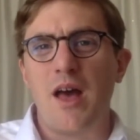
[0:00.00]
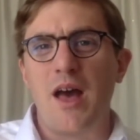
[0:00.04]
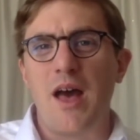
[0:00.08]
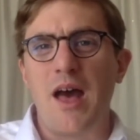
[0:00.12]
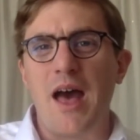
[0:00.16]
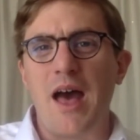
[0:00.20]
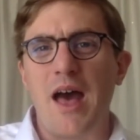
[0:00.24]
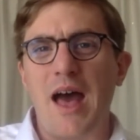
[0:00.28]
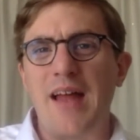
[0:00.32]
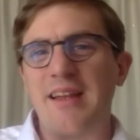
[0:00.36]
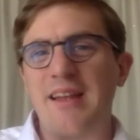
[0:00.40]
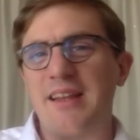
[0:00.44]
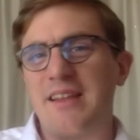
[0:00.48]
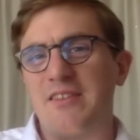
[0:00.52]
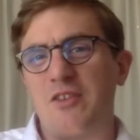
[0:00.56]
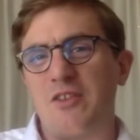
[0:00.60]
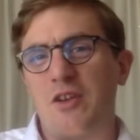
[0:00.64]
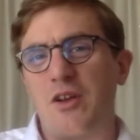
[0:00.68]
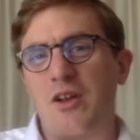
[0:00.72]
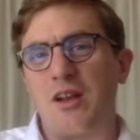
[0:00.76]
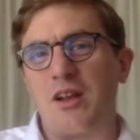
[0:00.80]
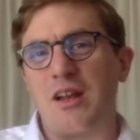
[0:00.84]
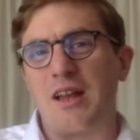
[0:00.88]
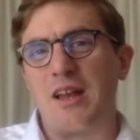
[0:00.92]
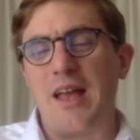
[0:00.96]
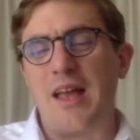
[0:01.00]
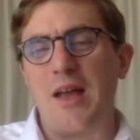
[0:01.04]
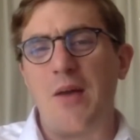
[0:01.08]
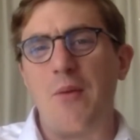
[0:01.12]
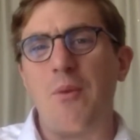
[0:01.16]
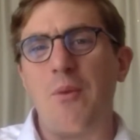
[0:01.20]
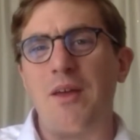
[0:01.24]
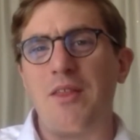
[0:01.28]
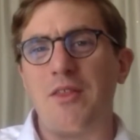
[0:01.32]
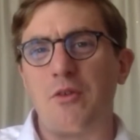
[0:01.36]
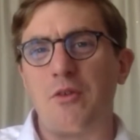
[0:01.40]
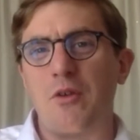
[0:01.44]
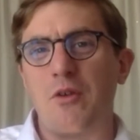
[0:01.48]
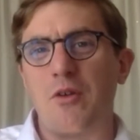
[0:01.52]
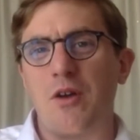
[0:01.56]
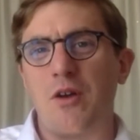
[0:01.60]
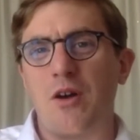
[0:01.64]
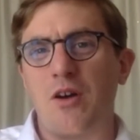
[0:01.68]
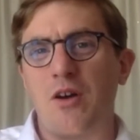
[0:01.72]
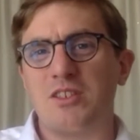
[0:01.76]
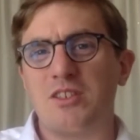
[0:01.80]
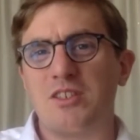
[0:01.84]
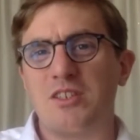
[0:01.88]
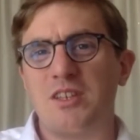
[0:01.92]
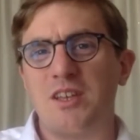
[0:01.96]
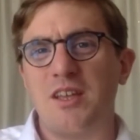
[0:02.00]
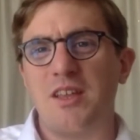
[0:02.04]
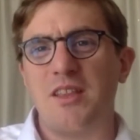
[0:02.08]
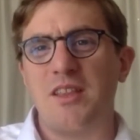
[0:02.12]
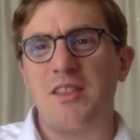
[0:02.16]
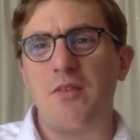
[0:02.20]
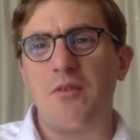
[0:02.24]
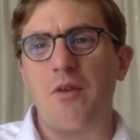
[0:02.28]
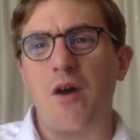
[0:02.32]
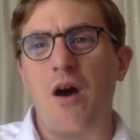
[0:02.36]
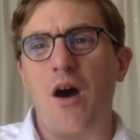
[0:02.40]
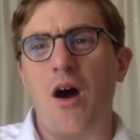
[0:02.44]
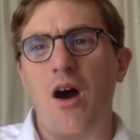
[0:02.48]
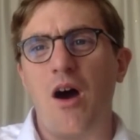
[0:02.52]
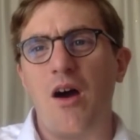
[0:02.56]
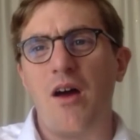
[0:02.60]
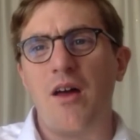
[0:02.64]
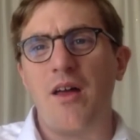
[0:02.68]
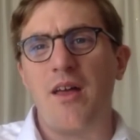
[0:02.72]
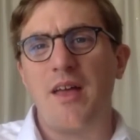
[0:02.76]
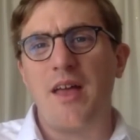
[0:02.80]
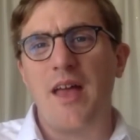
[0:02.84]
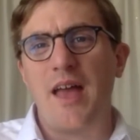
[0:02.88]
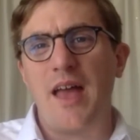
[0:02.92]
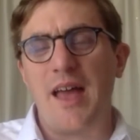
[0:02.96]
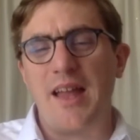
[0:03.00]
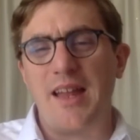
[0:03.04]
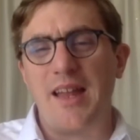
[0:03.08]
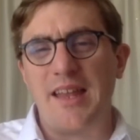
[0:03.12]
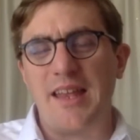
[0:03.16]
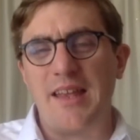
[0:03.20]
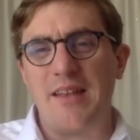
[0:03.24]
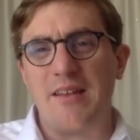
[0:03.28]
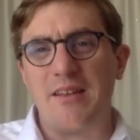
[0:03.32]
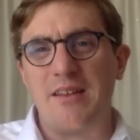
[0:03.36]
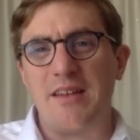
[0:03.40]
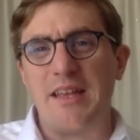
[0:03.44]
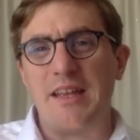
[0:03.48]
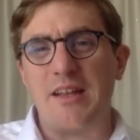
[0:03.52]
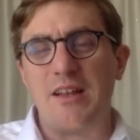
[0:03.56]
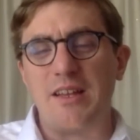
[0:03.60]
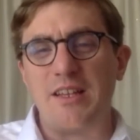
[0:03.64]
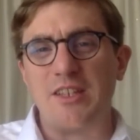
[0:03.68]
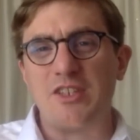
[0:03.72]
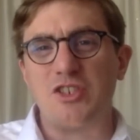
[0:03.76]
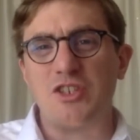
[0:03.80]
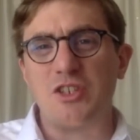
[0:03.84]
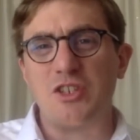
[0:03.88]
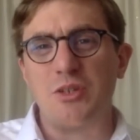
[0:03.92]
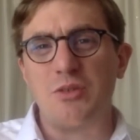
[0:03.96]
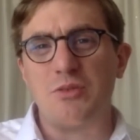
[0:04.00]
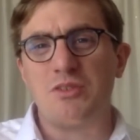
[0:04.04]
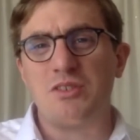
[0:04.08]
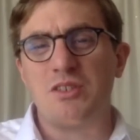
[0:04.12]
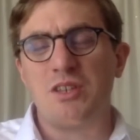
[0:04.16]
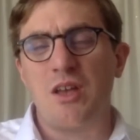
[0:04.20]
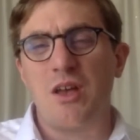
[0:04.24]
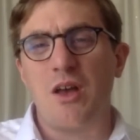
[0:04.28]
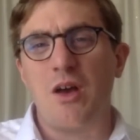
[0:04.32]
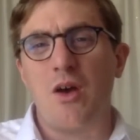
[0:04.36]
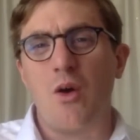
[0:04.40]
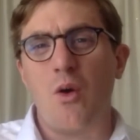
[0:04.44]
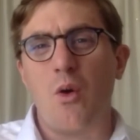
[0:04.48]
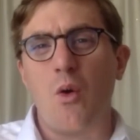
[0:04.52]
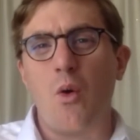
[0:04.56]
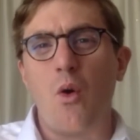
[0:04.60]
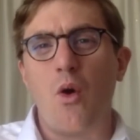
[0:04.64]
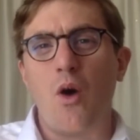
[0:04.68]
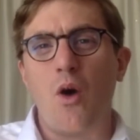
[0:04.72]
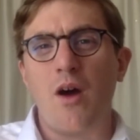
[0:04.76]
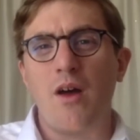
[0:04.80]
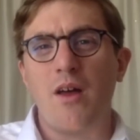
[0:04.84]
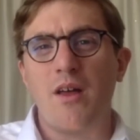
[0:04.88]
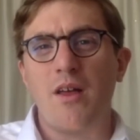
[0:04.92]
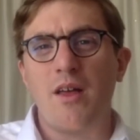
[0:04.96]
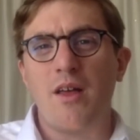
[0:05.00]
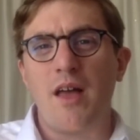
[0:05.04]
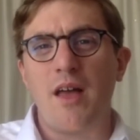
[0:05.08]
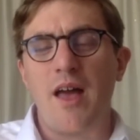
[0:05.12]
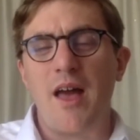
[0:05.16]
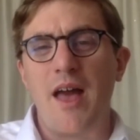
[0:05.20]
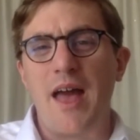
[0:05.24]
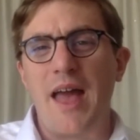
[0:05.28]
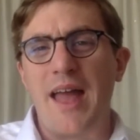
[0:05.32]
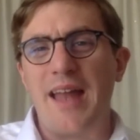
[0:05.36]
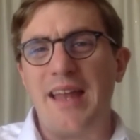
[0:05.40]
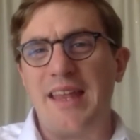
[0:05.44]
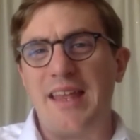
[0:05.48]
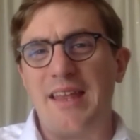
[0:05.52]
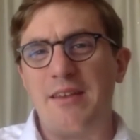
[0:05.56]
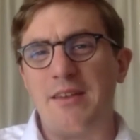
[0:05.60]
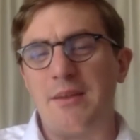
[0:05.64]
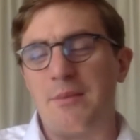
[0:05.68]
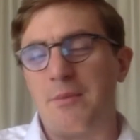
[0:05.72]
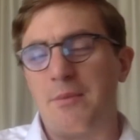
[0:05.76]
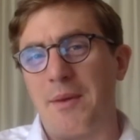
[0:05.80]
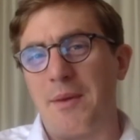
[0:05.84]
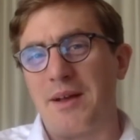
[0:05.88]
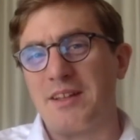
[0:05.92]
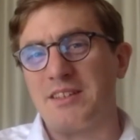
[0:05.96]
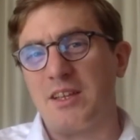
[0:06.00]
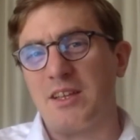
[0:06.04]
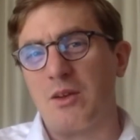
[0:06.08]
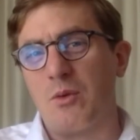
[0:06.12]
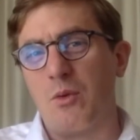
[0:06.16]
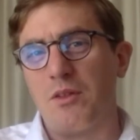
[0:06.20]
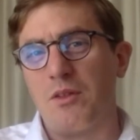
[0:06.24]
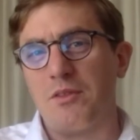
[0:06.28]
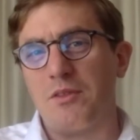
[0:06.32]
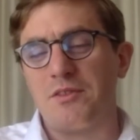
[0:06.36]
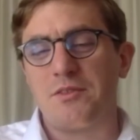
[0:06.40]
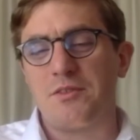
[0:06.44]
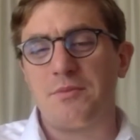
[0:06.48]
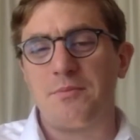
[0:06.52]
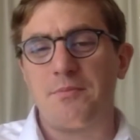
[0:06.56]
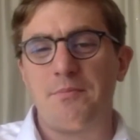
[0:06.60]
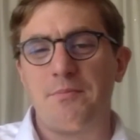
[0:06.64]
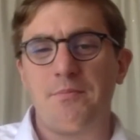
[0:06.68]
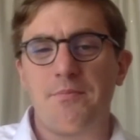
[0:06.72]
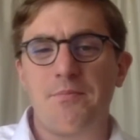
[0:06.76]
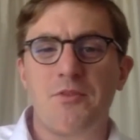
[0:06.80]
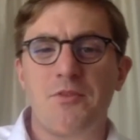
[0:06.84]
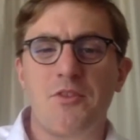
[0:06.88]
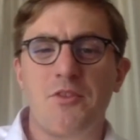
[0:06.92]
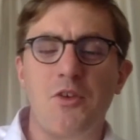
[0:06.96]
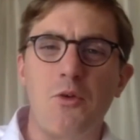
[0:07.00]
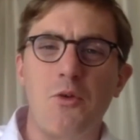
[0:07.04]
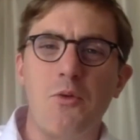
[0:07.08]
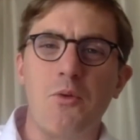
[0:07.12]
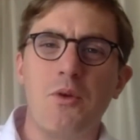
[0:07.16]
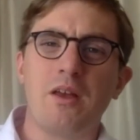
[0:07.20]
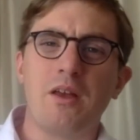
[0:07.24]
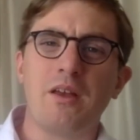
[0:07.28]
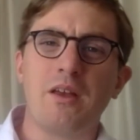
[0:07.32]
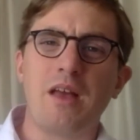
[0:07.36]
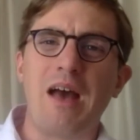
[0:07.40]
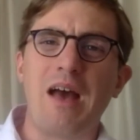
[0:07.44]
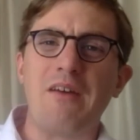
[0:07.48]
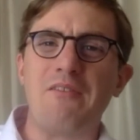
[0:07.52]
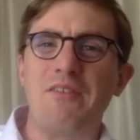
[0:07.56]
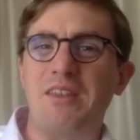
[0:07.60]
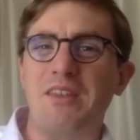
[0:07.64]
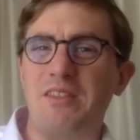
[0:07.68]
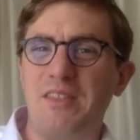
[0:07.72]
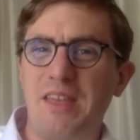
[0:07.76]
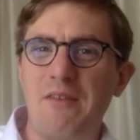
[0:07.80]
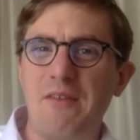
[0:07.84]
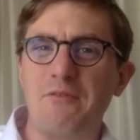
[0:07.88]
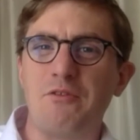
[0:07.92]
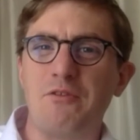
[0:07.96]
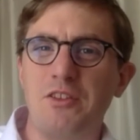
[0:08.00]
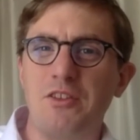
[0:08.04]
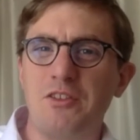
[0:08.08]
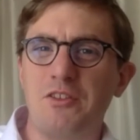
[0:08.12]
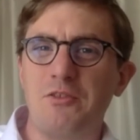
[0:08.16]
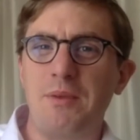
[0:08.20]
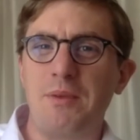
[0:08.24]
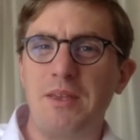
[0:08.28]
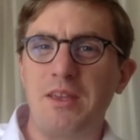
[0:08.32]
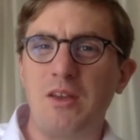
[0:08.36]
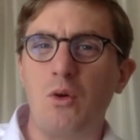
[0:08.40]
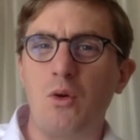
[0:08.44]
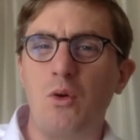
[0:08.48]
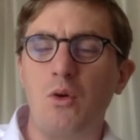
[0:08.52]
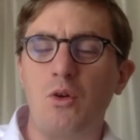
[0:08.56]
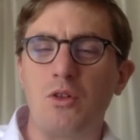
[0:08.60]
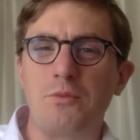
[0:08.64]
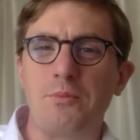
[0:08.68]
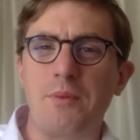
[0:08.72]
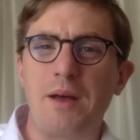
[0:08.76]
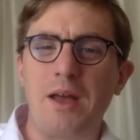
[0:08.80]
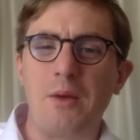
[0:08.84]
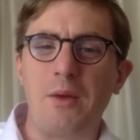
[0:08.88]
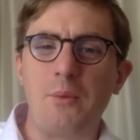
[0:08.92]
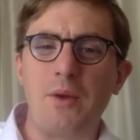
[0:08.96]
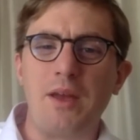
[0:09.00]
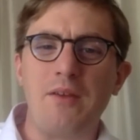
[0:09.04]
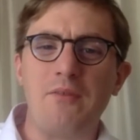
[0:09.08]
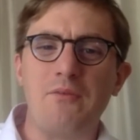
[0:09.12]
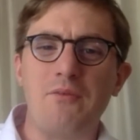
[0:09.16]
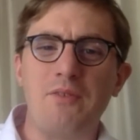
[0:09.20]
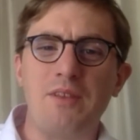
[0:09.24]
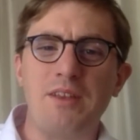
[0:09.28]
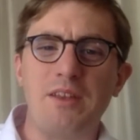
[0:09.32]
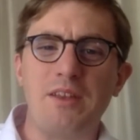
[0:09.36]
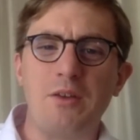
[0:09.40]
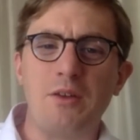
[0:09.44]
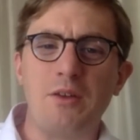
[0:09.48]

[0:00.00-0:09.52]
and it's unclear whether or not there are any legal issues or any diplomatic ones to having the evidence be called by way of video.